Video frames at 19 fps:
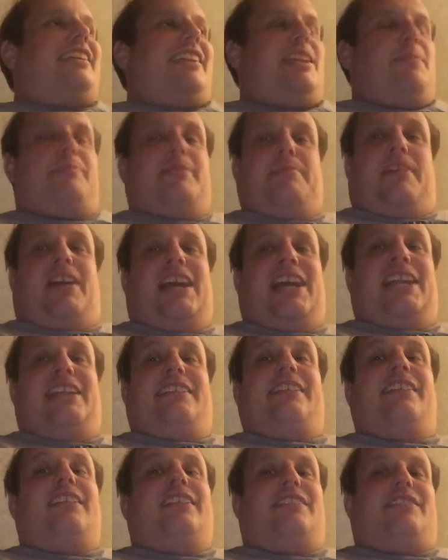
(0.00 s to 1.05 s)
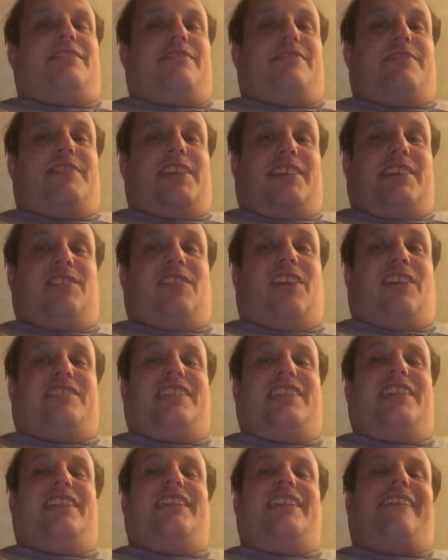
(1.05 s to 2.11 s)
keep in mind, it's very
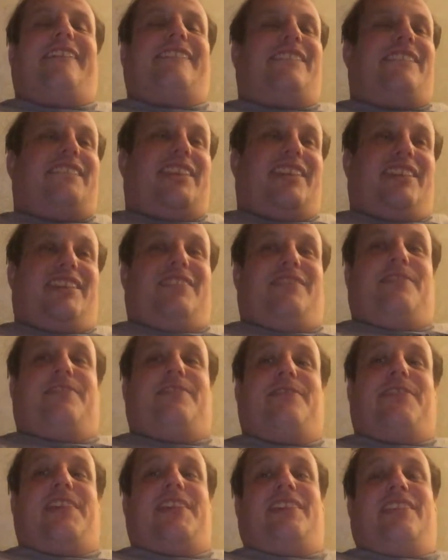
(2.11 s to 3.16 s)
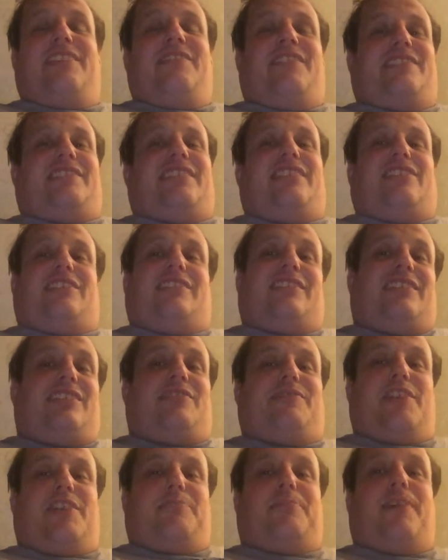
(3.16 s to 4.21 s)
raunchy, very, very much has a ton
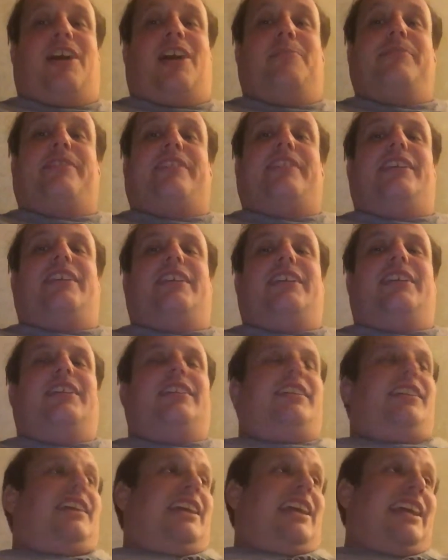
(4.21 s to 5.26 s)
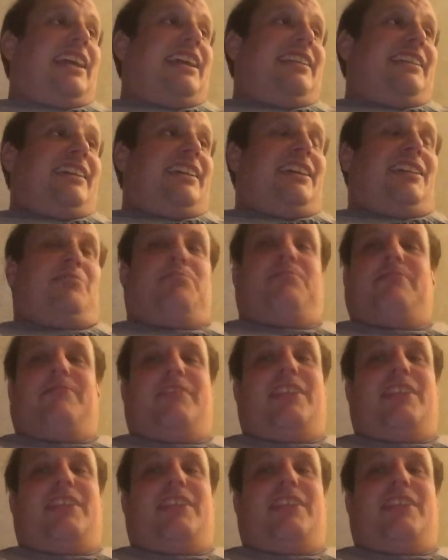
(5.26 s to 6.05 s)
of F-bombs. And